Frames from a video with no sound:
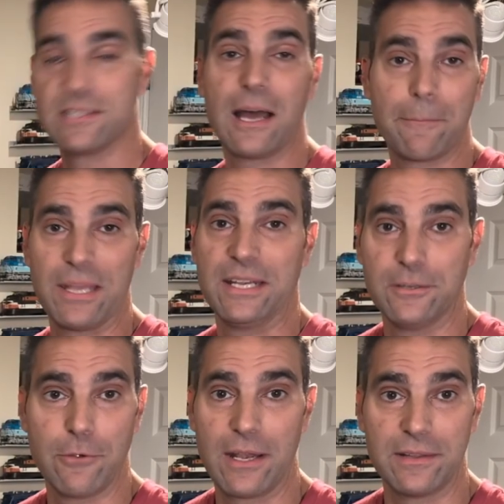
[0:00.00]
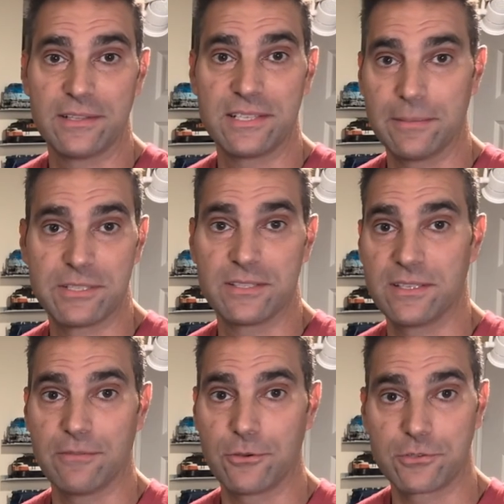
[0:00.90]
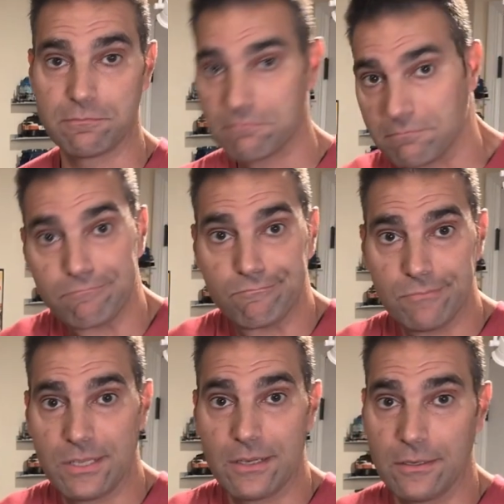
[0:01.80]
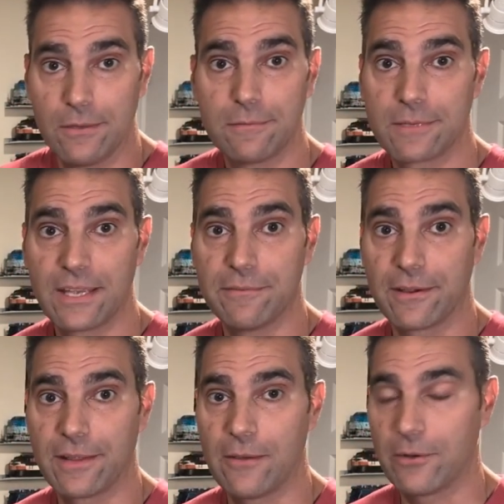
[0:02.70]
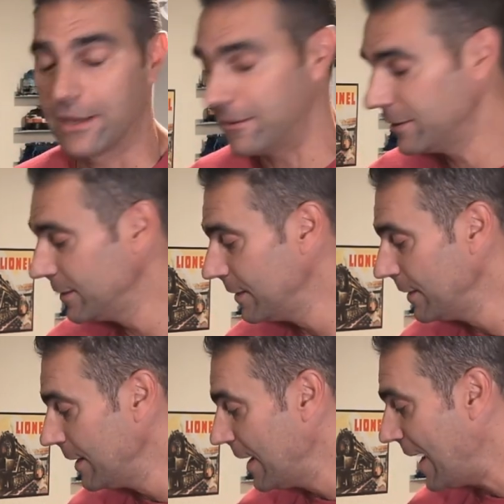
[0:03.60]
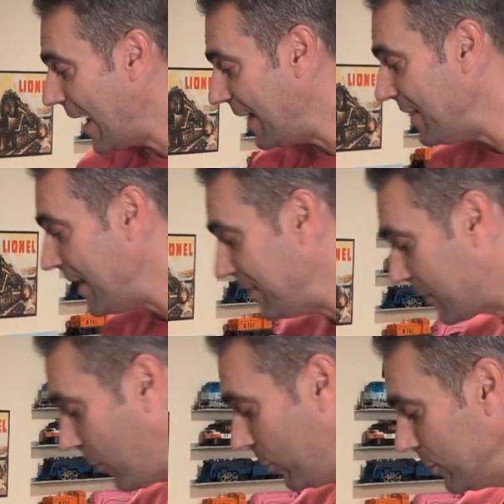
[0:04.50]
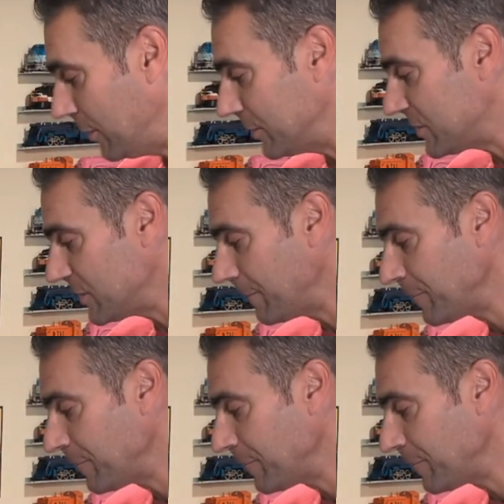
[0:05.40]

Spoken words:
not painted red on the TMCC version. I don't know, can't figure that one out. And then the coal loads.